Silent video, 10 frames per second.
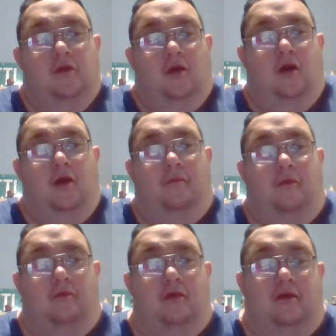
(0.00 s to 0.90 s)
Um,
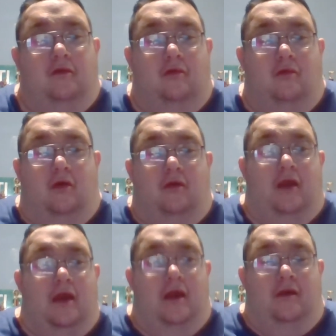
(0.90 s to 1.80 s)
I really don't know what to
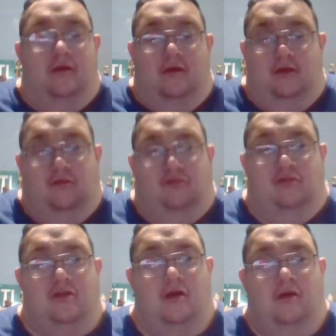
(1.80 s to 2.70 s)
add in this
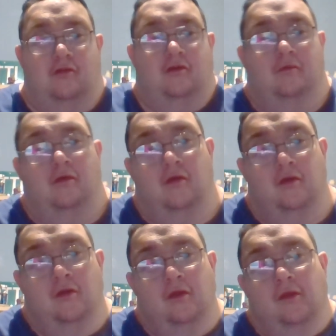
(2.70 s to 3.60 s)
video except
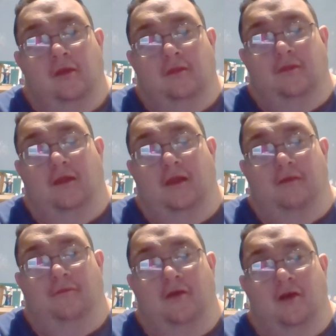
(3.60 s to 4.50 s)

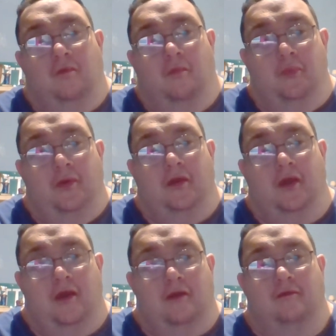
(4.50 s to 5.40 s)
that over there is my
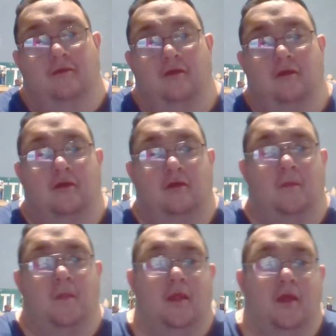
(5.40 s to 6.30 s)
bookcase.
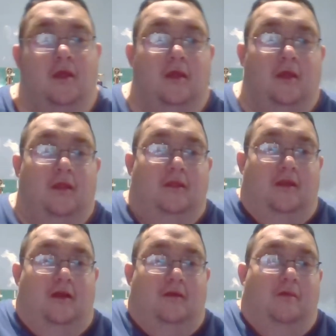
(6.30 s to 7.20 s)

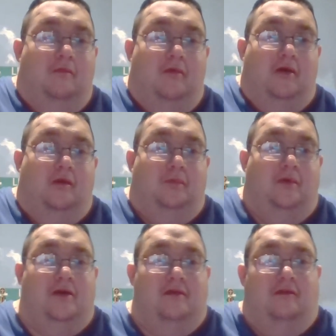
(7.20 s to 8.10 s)
That's my
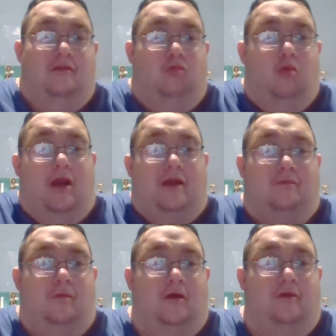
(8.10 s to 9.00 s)
mantelpiece and there's white
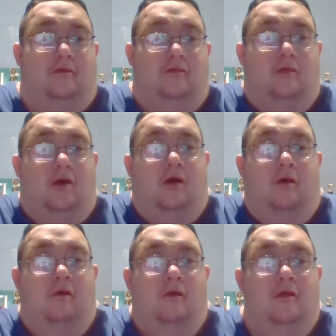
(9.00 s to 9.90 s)
spots on the
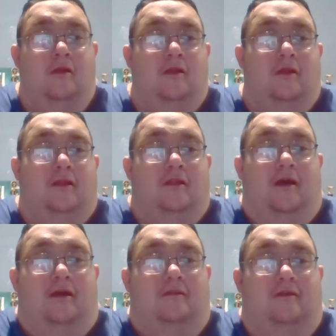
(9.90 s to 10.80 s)
wall.
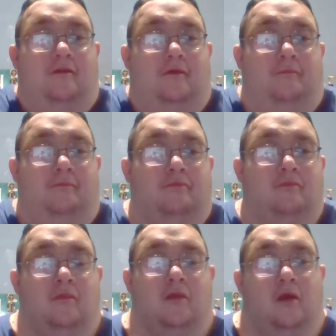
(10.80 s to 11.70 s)
That's um
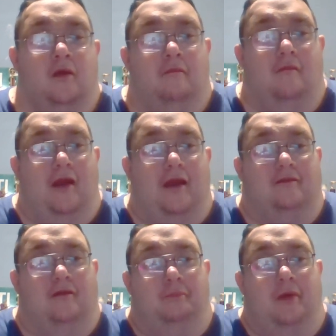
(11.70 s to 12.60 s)

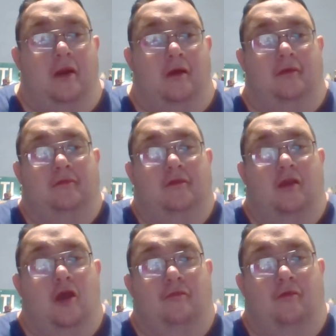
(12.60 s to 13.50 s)
plaster of Paris
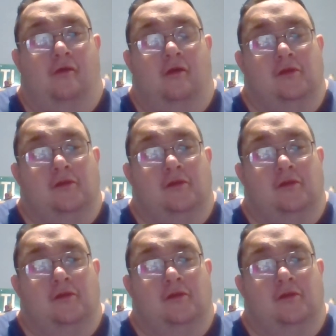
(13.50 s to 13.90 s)
over